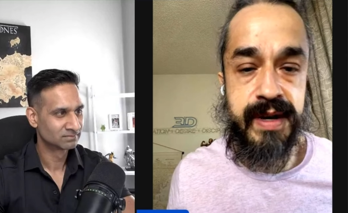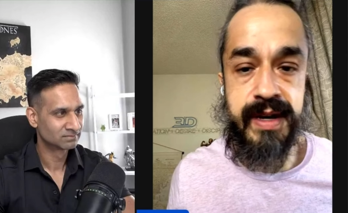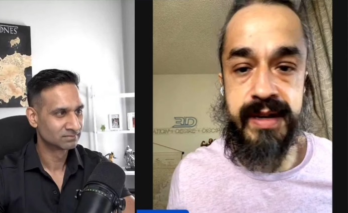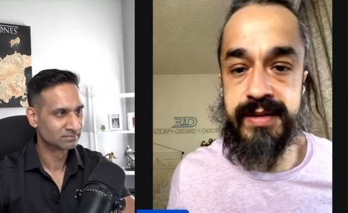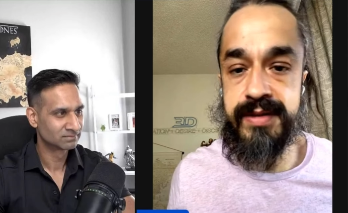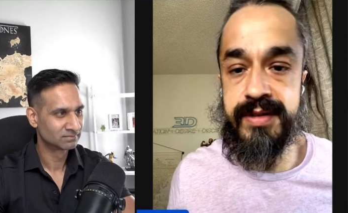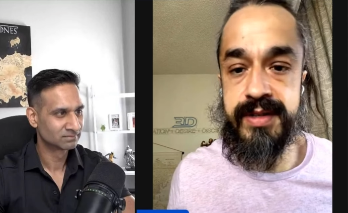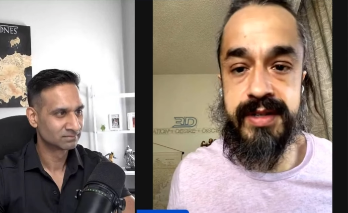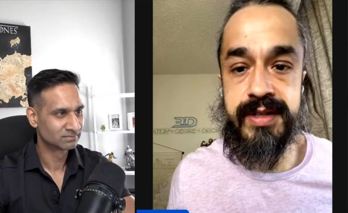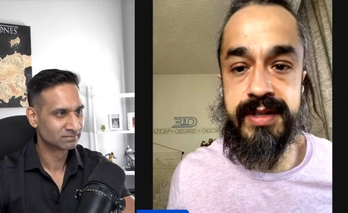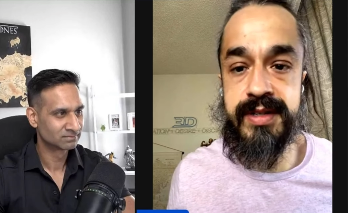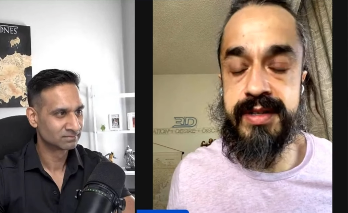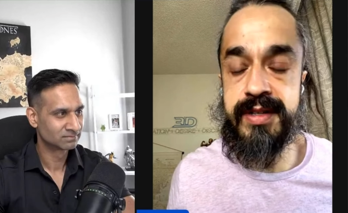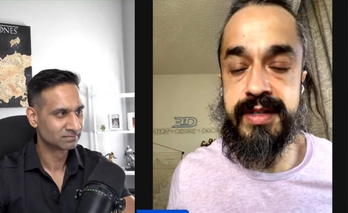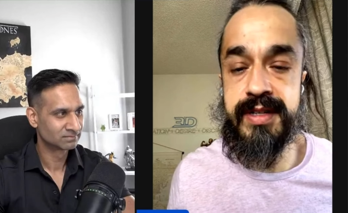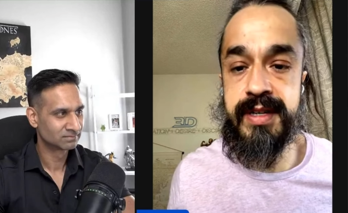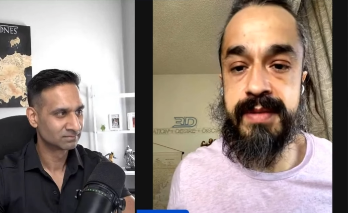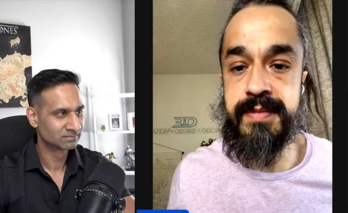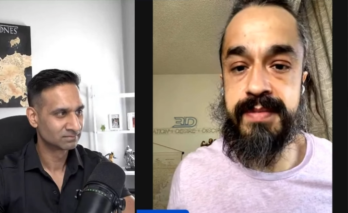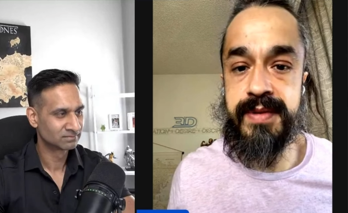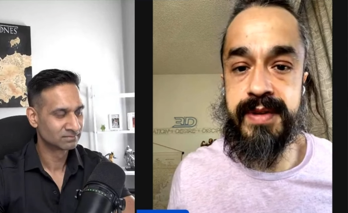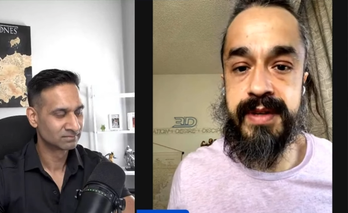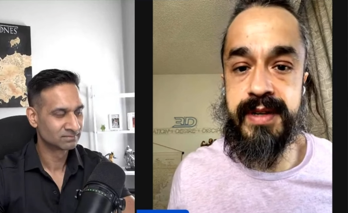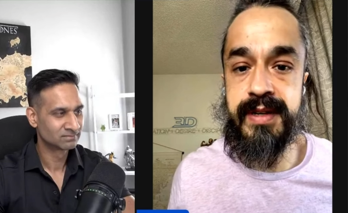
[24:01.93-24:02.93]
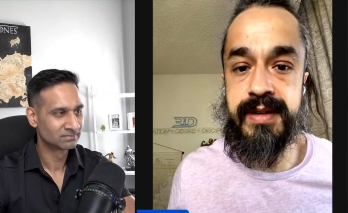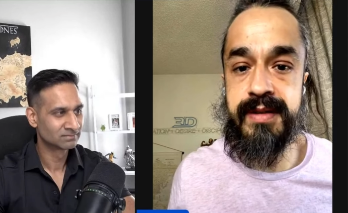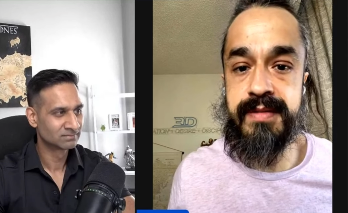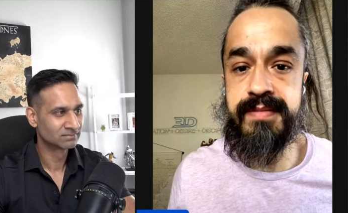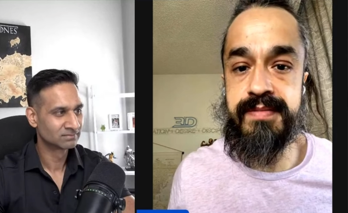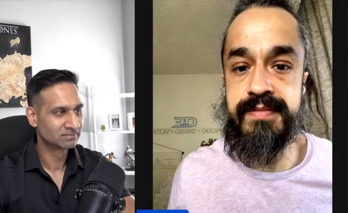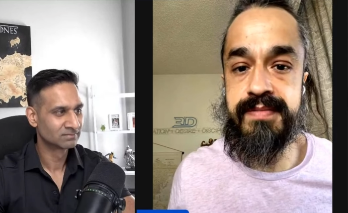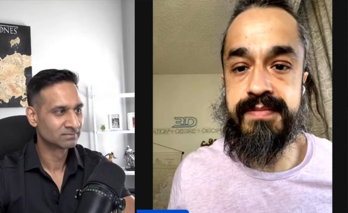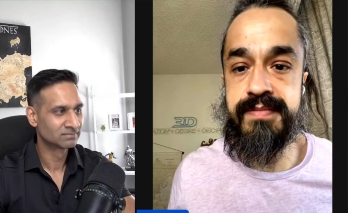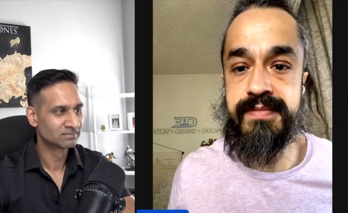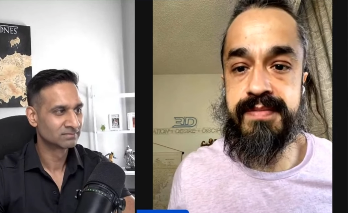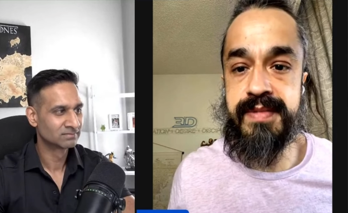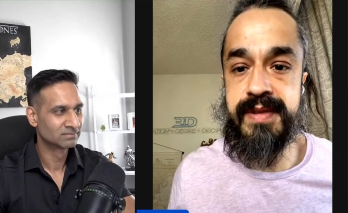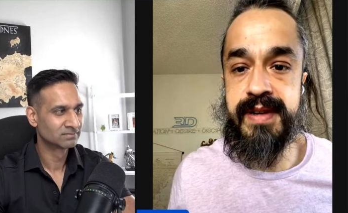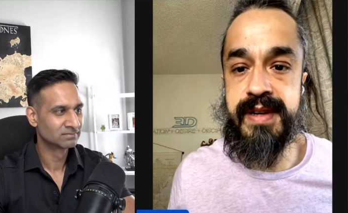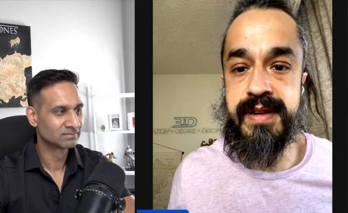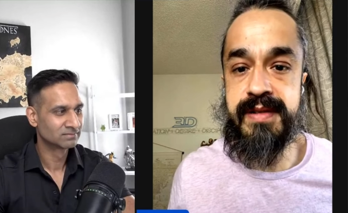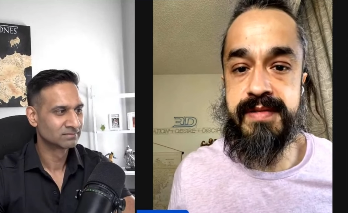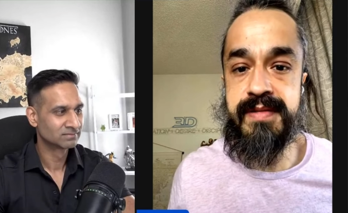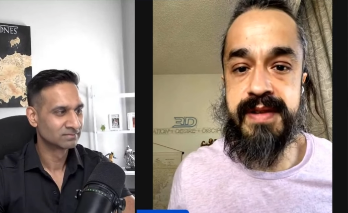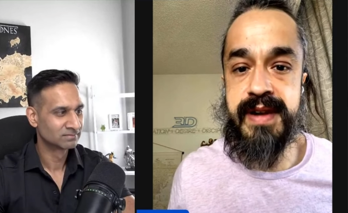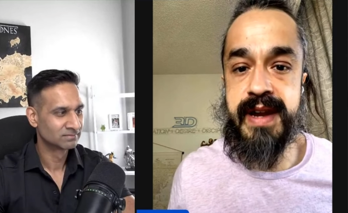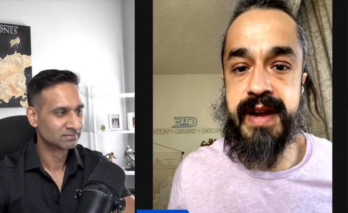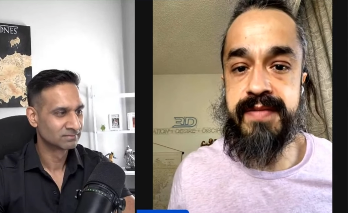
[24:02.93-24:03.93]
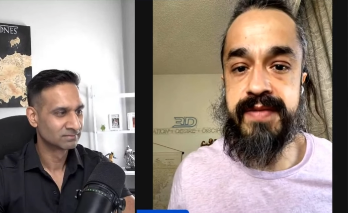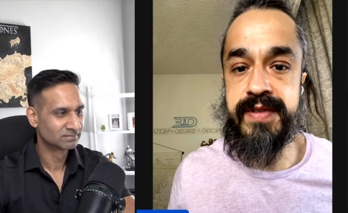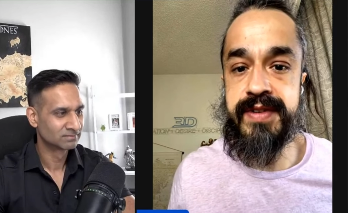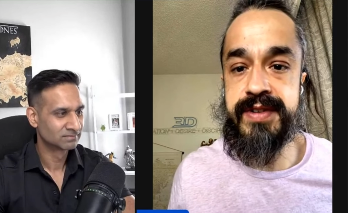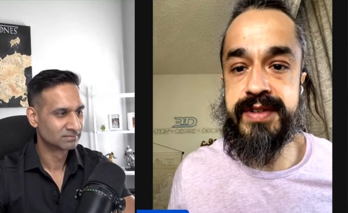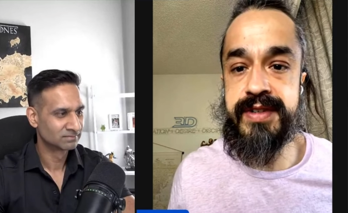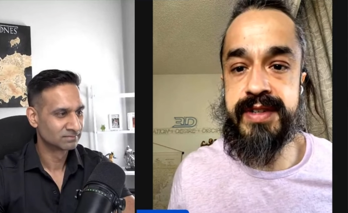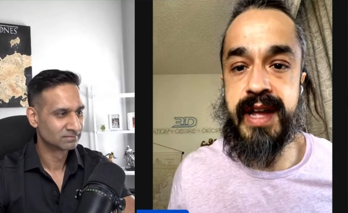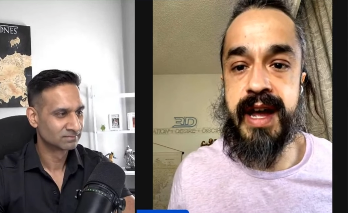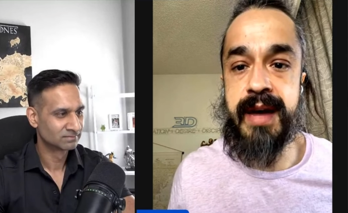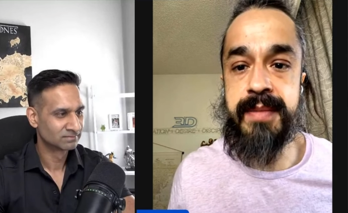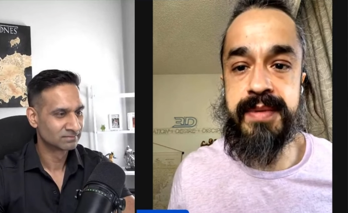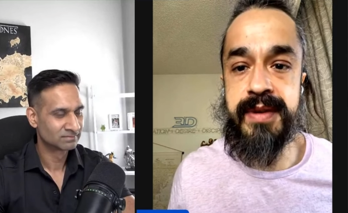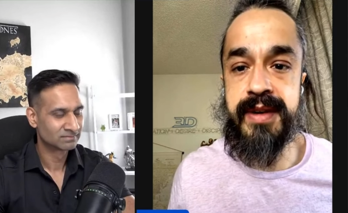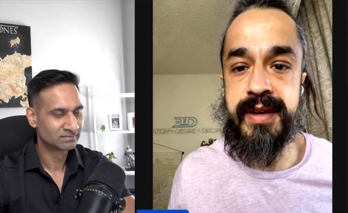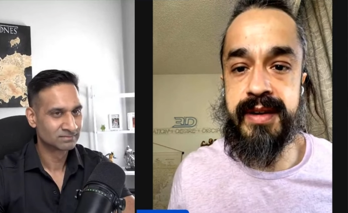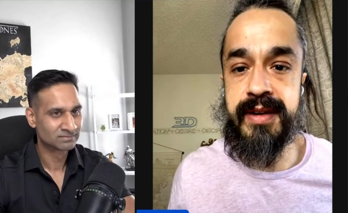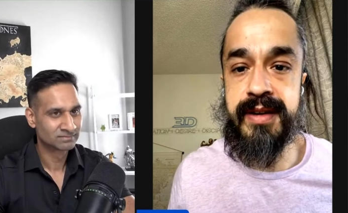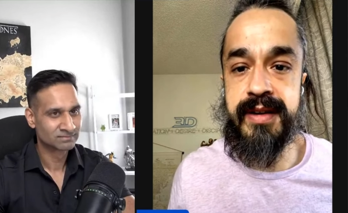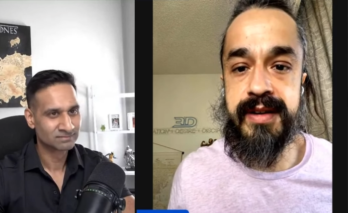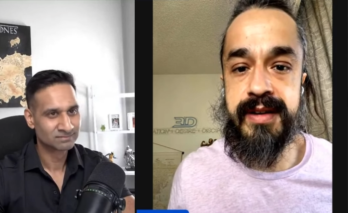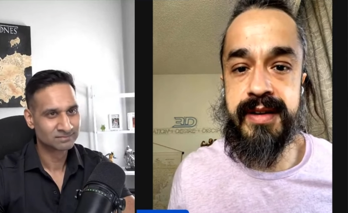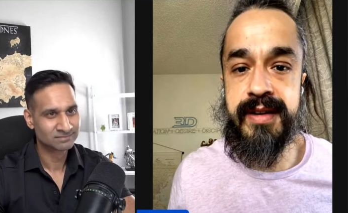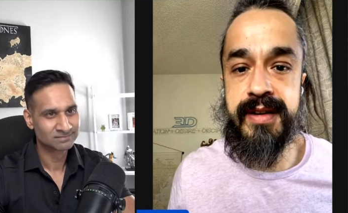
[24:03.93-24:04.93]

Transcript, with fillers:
Speaker 1: by just simply never stopping